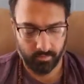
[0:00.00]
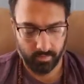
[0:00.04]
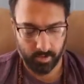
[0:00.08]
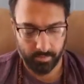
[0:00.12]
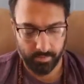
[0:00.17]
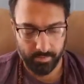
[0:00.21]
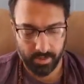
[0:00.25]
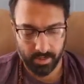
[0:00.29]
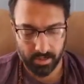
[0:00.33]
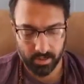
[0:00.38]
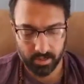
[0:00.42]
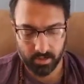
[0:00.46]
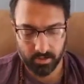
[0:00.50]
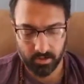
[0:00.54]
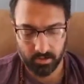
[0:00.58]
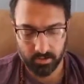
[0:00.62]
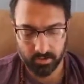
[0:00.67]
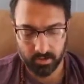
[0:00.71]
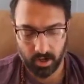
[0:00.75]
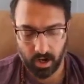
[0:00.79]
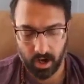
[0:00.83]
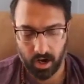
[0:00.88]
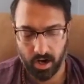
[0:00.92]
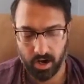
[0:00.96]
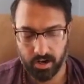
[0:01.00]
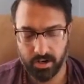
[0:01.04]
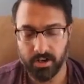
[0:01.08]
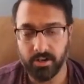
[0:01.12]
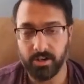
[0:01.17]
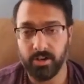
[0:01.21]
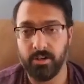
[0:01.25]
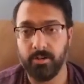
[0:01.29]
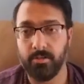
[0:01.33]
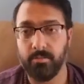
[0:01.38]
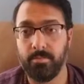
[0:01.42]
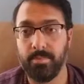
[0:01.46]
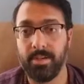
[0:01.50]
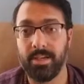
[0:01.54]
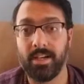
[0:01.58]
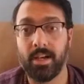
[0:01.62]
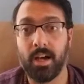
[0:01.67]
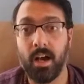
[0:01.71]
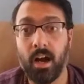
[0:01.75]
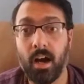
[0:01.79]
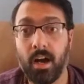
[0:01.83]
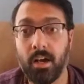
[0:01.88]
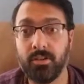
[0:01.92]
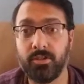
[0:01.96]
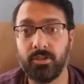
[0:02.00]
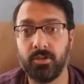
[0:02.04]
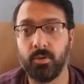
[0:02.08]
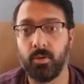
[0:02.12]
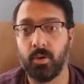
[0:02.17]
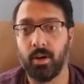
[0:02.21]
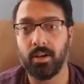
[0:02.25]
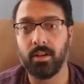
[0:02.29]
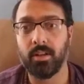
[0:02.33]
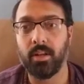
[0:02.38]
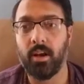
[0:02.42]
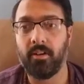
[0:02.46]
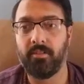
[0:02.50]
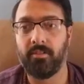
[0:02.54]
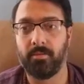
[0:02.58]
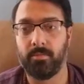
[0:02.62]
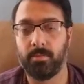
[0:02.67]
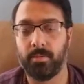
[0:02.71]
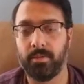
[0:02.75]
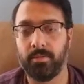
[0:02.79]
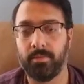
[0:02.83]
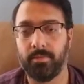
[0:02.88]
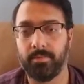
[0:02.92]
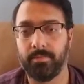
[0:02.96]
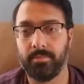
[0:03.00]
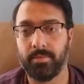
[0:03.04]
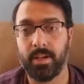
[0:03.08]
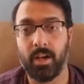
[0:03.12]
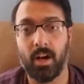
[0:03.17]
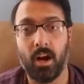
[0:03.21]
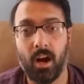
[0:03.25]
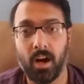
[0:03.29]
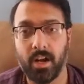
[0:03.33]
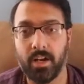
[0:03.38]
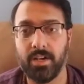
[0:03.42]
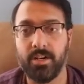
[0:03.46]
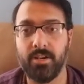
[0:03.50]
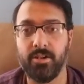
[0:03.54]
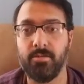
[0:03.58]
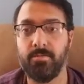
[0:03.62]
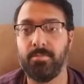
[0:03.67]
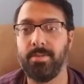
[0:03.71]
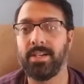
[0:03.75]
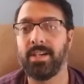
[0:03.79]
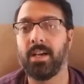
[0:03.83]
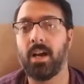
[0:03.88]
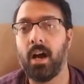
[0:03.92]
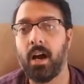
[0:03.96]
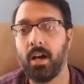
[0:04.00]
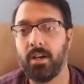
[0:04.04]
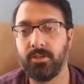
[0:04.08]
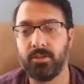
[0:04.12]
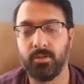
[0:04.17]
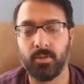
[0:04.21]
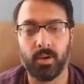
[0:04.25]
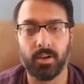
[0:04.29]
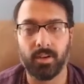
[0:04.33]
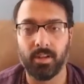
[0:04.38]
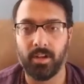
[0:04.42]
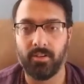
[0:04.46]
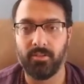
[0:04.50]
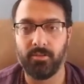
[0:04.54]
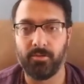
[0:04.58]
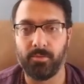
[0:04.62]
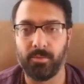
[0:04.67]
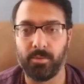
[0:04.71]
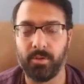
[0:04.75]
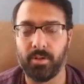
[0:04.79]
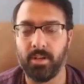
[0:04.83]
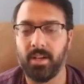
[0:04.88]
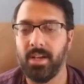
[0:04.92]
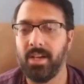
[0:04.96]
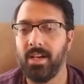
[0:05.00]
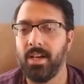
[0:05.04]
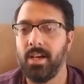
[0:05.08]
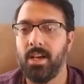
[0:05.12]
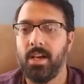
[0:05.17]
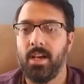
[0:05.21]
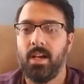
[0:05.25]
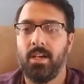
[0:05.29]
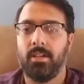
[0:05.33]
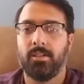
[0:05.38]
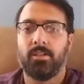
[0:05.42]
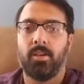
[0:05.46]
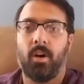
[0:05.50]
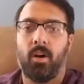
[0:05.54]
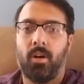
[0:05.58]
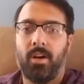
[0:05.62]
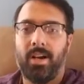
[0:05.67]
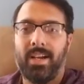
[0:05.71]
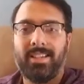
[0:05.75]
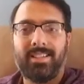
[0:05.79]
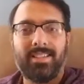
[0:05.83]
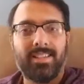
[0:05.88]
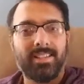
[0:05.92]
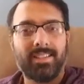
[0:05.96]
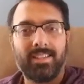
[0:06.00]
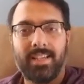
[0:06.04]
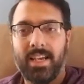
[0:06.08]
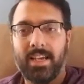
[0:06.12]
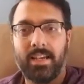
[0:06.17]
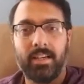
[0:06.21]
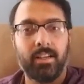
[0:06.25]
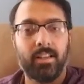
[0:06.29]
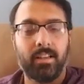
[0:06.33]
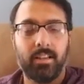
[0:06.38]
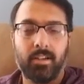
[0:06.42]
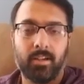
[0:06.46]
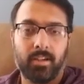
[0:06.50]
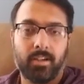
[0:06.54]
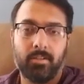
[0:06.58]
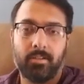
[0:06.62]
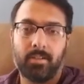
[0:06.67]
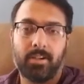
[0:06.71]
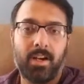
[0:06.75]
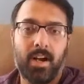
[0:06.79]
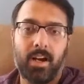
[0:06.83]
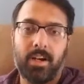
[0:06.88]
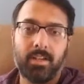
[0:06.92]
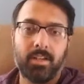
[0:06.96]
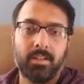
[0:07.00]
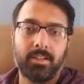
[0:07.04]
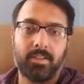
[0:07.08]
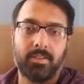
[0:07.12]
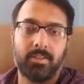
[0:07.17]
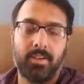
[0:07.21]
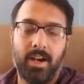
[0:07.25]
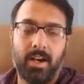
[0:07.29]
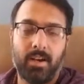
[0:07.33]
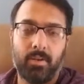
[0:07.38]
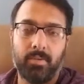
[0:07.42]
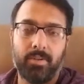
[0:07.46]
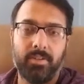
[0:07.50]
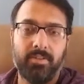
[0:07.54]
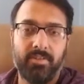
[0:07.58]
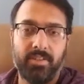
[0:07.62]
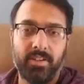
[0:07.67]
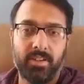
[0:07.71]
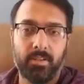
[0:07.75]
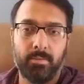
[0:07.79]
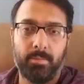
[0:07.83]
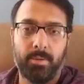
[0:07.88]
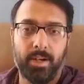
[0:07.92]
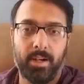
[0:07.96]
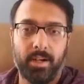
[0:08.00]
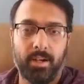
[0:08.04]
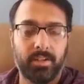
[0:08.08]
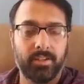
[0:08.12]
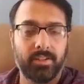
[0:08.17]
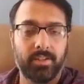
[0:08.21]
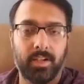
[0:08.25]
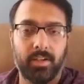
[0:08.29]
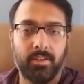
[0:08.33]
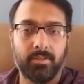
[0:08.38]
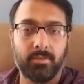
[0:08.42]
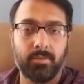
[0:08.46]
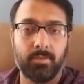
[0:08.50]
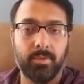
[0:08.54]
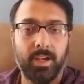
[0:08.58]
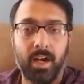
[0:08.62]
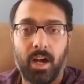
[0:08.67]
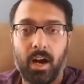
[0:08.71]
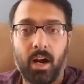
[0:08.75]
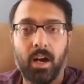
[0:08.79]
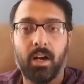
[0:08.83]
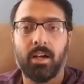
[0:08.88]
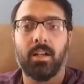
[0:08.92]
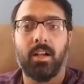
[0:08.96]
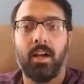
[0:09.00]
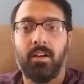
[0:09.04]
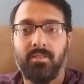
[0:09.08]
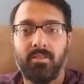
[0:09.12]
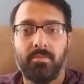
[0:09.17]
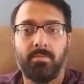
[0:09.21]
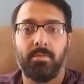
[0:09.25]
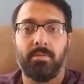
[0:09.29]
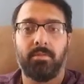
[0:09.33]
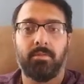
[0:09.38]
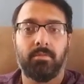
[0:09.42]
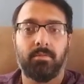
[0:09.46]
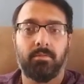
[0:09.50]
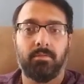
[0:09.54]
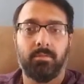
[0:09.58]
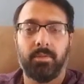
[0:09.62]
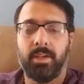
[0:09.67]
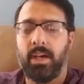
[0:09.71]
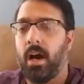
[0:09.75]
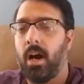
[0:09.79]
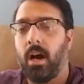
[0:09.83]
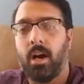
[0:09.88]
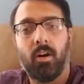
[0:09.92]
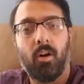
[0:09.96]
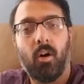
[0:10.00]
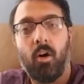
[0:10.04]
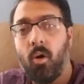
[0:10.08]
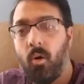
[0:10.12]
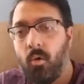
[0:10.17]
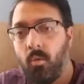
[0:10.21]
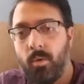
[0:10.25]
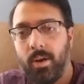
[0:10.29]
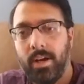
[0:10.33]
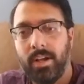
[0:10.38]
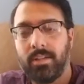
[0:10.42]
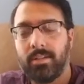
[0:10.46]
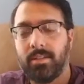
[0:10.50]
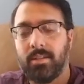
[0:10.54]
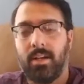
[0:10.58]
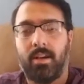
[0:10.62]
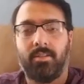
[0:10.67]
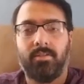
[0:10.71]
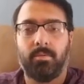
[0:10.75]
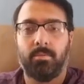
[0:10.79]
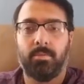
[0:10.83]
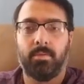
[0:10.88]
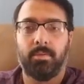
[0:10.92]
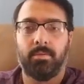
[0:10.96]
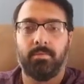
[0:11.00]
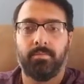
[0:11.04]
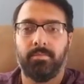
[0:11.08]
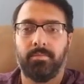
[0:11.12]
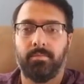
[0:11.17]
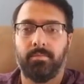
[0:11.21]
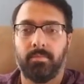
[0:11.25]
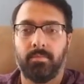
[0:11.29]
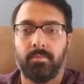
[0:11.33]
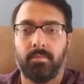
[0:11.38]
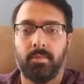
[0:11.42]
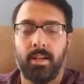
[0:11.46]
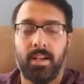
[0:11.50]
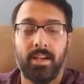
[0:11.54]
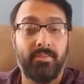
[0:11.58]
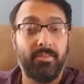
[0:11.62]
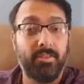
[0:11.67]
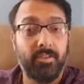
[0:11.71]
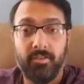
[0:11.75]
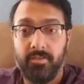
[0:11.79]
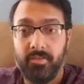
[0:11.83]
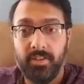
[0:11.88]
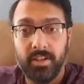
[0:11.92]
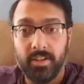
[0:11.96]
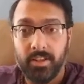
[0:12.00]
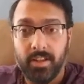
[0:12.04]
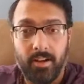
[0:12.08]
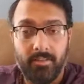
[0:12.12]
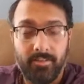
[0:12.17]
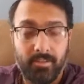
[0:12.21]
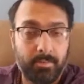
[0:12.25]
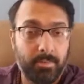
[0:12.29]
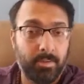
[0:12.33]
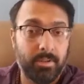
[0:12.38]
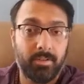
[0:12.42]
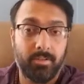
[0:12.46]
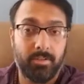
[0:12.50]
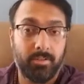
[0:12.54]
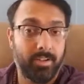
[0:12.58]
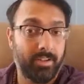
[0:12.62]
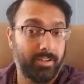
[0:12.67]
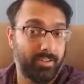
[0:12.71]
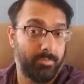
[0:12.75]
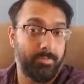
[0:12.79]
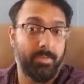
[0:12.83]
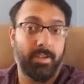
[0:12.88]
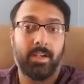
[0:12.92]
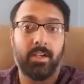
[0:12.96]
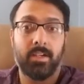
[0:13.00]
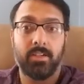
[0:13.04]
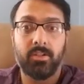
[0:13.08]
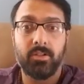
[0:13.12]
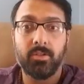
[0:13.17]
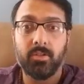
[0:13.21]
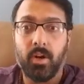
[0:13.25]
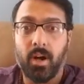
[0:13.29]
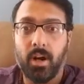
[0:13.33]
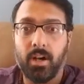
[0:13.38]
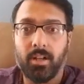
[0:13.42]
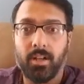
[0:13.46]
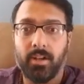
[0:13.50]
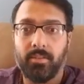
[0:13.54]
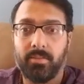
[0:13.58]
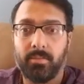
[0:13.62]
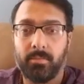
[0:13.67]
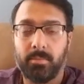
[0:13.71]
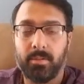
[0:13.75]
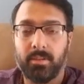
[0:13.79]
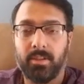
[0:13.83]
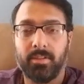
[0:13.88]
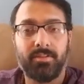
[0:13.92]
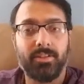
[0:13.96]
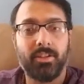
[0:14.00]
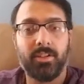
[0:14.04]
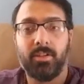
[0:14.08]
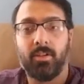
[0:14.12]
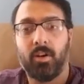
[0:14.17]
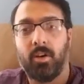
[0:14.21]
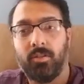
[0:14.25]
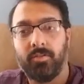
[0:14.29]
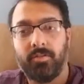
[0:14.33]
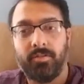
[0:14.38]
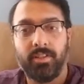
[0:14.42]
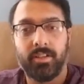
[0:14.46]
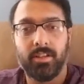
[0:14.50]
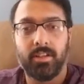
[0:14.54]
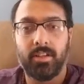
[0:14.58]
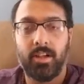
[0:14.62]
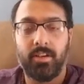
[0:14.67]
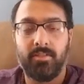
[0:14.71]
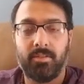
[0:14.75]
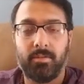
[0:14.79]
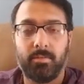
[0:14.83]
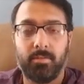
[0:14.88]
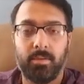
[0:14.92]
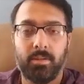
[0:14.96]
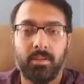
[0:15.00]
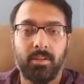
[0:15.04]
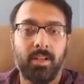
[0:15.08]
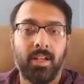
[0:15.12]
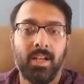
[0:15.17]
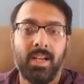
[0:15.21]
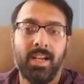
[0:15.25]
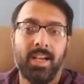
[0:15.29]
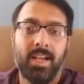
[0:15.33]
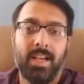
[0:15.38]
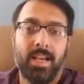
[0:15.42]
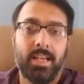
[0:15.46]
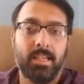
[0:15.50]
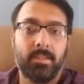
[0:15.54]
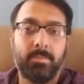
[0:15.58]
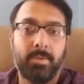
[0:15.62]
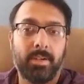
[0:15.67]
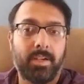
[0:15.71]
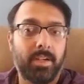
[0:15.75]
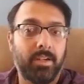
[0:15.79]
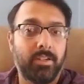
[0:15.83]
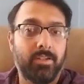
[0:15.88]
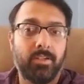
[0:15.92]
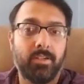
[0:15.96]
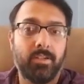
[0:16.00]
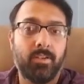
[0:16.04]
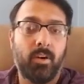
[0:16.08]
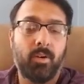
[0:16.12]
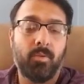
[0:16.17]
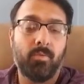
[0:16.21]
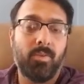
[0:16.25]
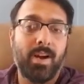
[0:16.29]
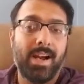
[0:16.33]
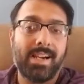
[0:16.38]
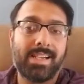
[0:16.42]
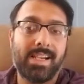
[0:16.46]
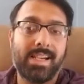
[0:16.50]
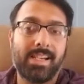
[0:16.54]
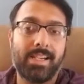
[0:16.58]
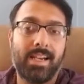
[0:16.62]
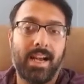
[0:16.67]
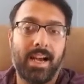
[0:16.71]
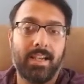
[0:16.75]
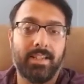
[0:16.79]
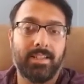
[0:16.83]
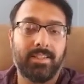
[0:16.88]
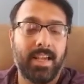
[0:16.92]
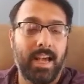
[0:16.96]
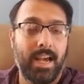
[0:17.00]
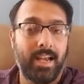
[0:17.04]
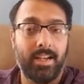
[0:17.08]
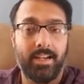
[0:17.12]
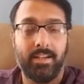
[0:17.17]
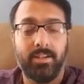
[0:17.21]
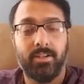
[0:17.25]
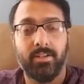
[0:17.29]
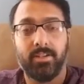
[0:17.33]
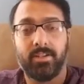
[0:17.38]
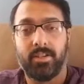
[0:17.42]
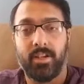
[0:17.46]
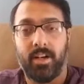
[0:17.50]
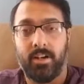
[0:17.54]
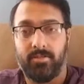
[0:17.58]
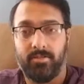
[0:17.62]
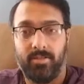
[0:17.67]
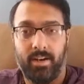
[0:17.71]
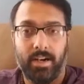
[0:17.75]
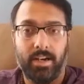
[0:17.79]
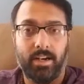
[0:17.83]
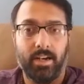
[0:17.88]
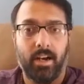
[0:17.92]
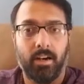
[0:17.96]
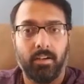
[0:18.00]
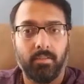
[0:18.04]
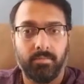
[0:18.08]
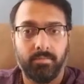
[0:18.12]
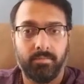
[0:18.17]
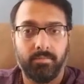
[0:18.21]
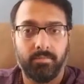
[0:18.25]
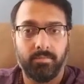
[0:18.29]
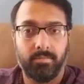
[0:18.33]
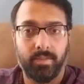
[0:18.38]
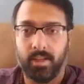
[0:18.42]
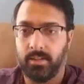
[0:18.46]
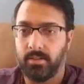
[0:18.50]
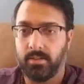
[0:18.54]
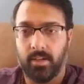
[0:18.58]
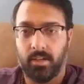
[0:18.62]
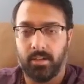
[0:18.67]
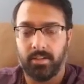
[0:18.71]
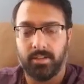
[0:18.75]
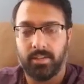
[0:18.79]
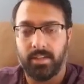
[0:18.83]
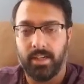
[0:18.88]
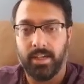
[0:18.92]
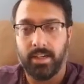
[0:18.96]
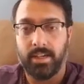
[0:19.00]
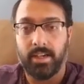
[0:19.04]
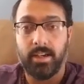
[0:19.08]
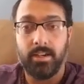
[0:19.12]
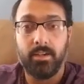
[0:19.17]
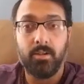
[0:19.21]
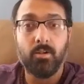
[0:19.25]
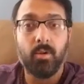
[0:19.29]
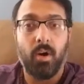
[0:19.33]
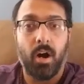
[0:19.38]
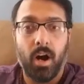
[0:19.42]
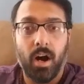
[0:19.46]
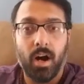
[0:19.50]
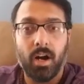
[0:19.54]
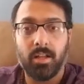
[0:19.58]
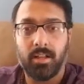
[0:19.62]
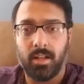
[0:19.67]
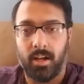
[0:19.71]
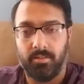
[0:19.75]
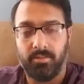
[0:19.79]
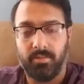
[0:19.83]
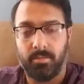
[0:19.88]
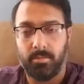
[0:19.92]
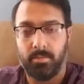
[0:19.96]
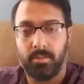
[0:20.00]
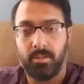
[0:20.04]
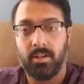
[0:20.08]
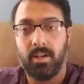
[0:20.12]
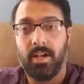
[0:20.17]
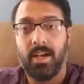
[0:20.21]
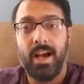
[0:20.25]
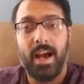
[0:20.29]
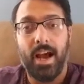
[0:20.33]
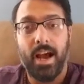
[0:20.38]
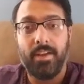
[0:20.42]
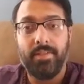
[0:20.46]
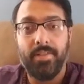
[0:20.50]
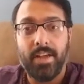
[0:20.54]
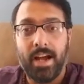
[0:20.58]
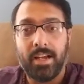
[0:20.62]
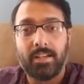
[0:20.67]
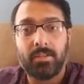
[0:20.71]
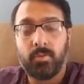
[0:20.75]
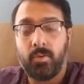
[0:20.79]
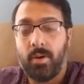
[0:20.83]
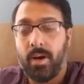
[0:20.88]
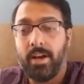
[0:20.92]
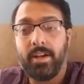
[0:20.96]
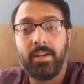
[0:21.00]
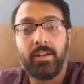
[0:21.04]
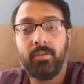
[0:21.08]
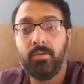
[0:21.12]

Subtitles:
Miracles honor you because you are lovable. They honor you because you are lovable. So it's just saying, look, regardless of how we feel about ourselves, we are lovable. We are always lovable. If you feel lovable, it's because you are lovable. If you don't feel lovable, it's because you don't recognize that in yourself right now. That's all it's saying. You are lovable, and that's why